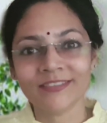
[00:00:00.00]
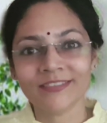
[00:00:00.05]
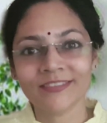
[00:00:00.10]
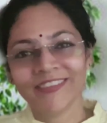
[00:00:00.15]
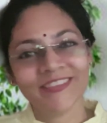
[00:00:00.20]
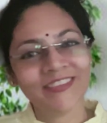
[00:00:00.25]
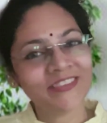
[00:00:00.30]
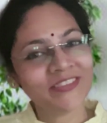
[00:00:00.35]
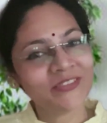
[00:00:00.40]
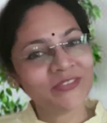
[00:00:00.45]

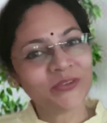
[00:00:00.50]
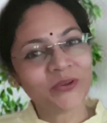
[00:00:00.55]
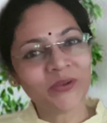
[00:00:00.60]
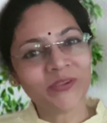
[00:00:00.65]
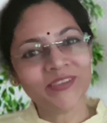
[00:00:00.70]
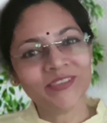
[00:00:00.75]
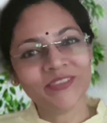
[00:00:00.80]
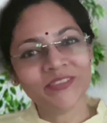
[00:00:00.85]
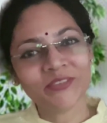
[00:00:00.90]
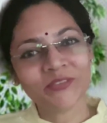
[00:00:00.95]
This is all
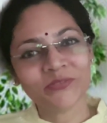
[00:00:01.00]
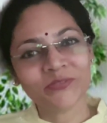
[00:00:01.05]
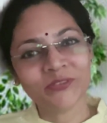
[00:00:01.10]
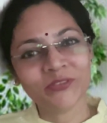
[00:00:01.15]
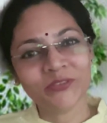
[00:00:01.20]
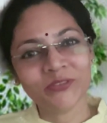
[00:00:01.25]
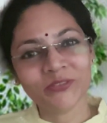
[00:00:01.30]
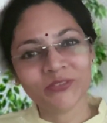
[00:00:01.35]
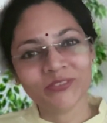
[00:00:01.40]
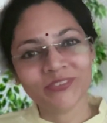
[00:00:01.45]
in this
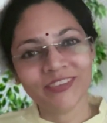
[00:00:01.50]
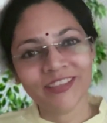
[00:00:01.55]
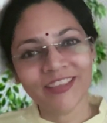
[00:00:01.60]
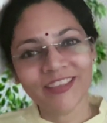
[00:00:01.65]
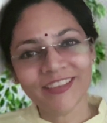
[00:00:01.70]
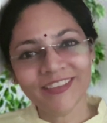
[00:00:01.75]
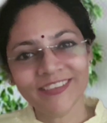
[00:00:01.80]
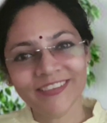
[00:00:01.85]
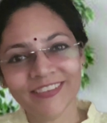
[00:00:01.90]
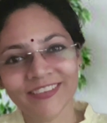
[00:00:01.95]
video
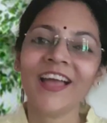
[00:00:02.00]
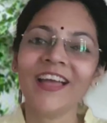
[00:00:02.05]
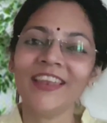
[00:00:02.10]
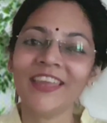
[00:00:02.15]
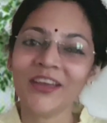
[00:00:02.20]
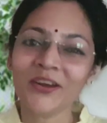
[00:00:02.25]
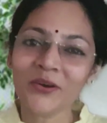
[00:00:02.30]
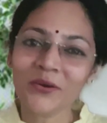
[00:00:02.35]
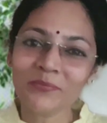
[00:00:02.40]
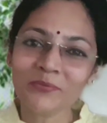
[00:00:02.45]
today, and I
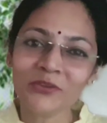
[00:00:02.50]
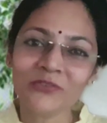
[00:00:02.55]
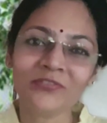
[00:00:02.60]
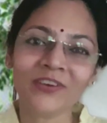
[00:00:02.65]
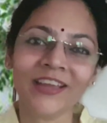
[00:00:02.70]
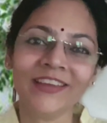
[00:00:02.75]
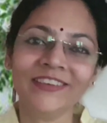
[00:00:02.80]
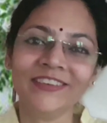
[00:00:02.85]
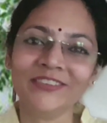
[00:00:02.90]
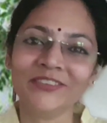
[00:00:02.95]
hope you
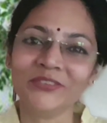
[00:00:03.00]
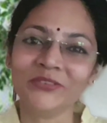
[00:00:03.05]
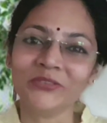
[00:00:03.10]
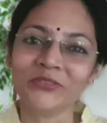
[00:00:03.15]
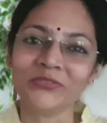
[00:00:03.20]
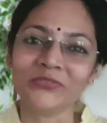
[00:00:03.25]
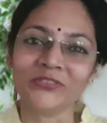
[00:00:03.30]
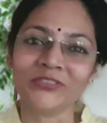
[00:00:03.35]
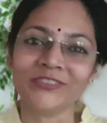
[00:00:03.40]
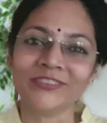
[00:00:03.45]
find it
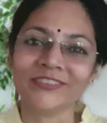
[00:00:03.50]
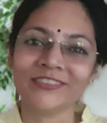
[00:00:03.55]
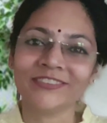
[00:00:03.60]
useful.